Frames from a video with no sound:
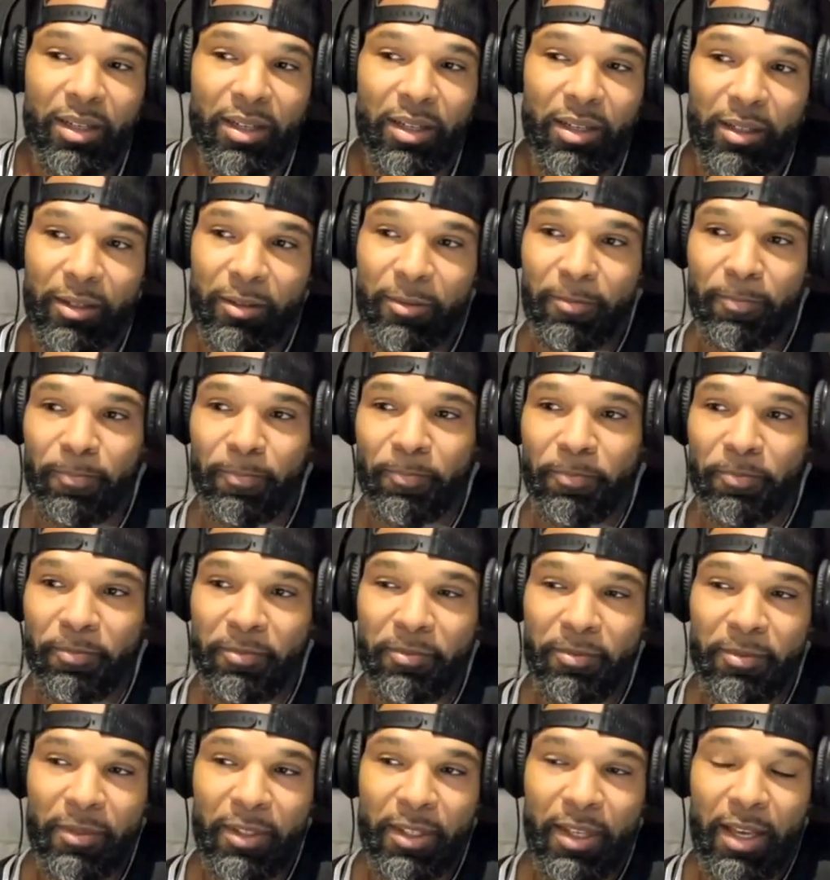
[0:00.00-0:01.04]
Um,
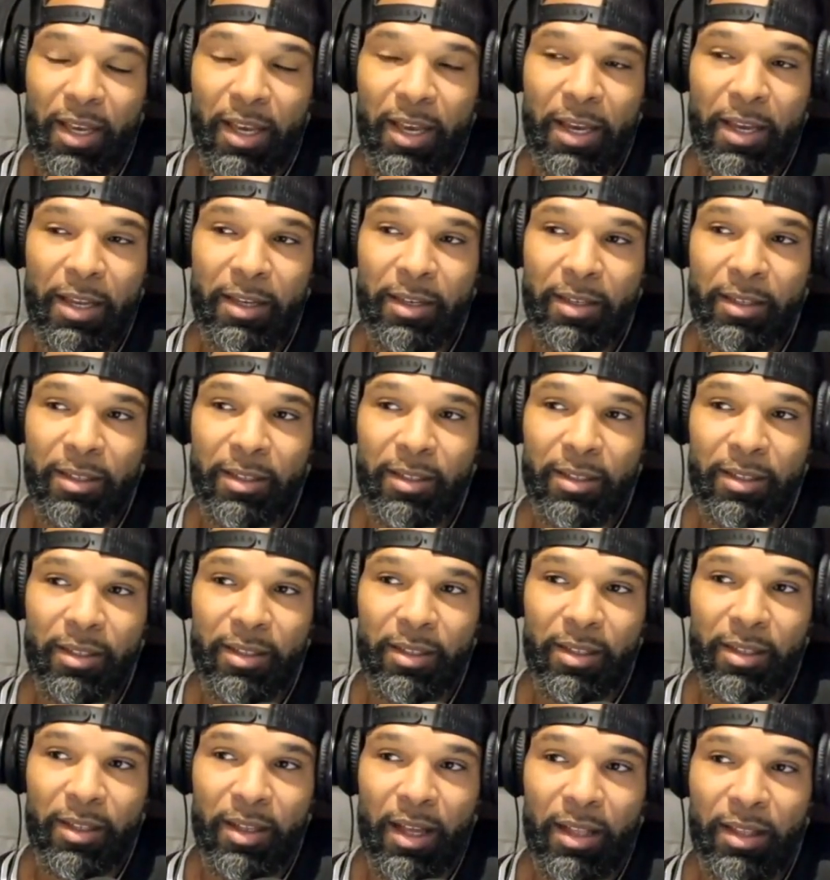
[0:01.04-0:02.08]
and
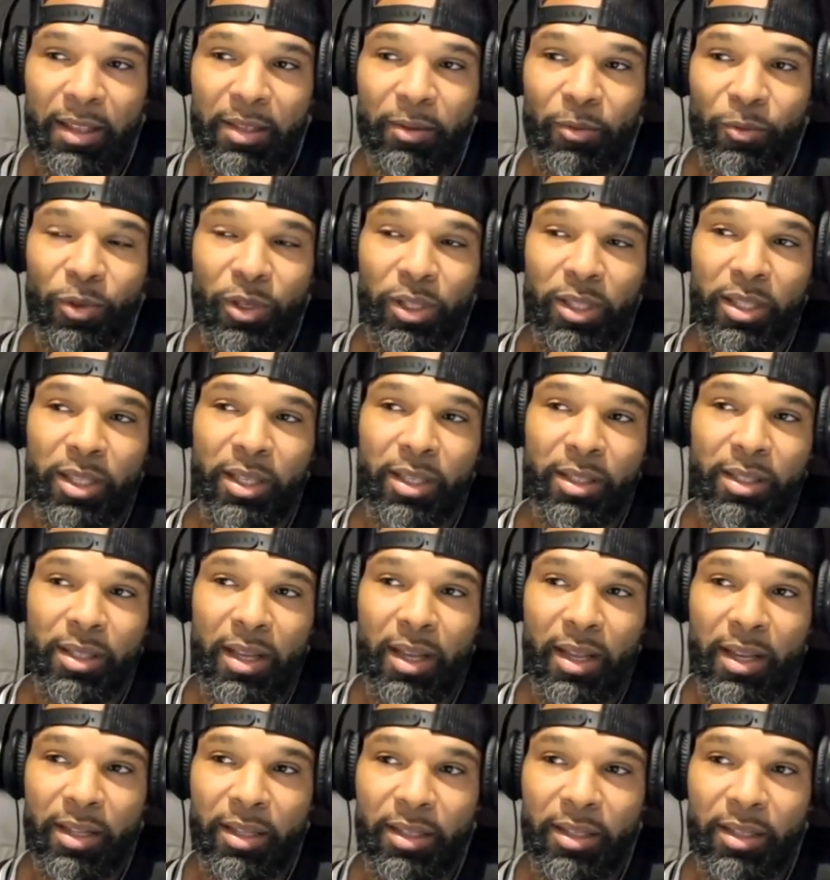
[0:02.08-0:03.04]
I think one thing that